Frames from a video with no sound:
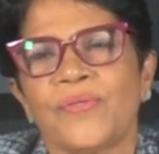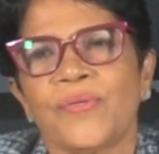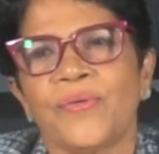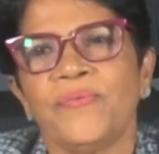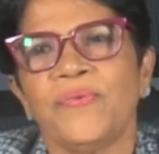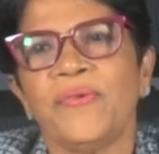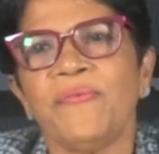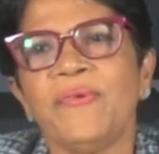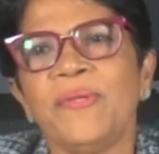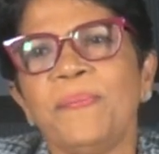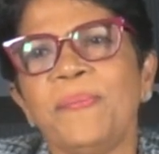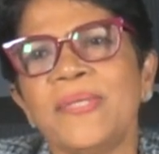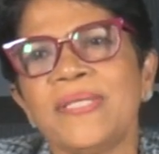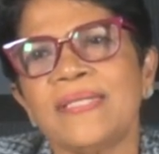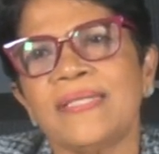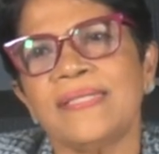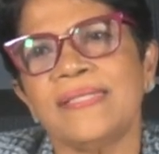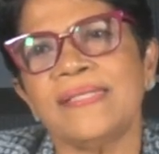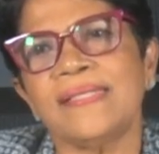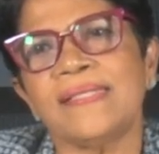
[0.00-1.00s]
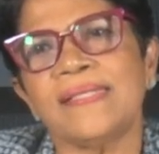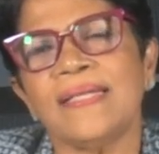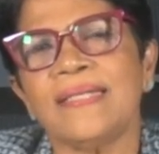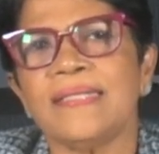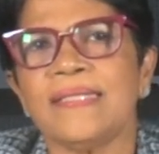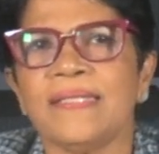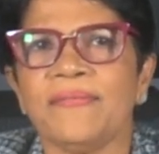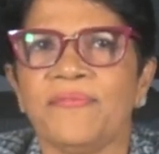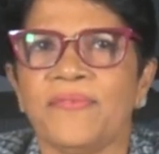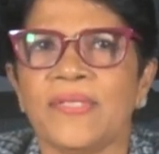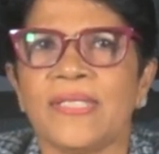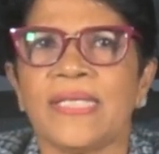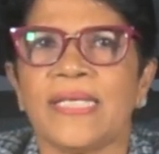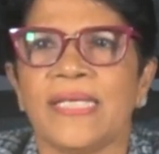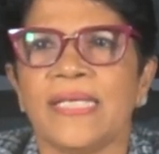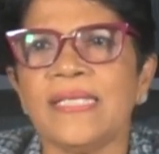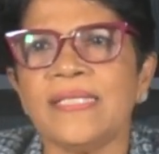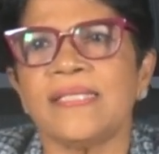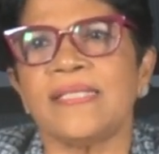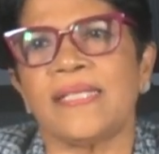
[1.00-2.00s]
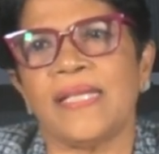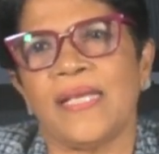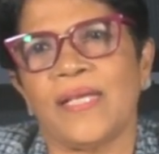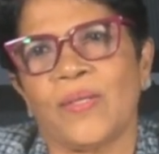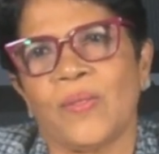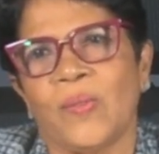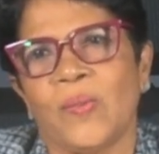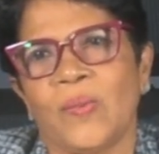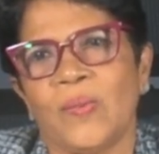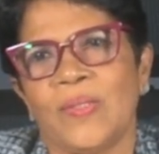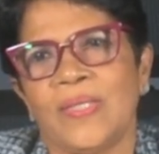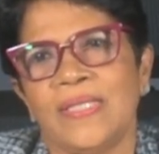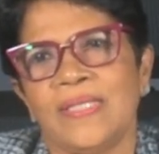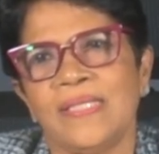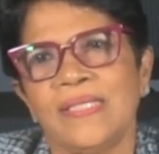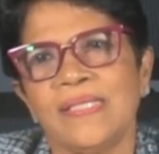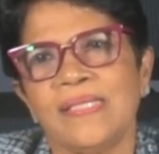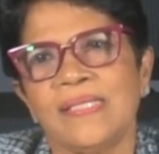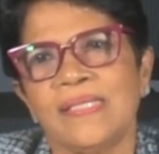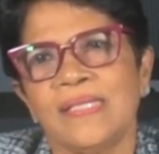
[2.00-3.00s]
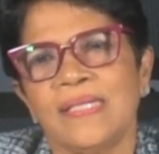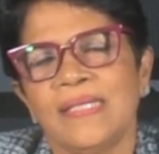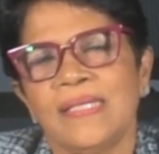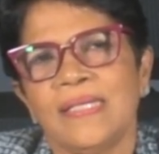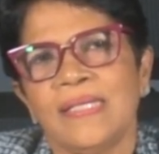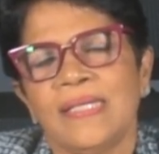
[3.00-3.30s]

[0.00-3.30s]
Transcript: So we will be consulting with key stakeholders,